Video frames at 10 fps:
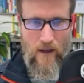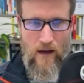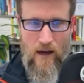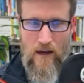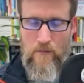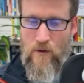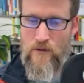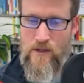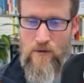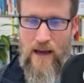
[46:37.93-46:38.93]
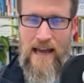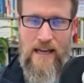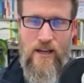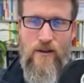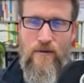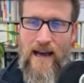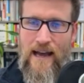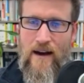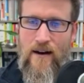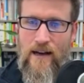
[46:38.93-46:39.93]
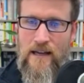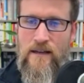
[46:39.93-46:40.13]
also aqai.io,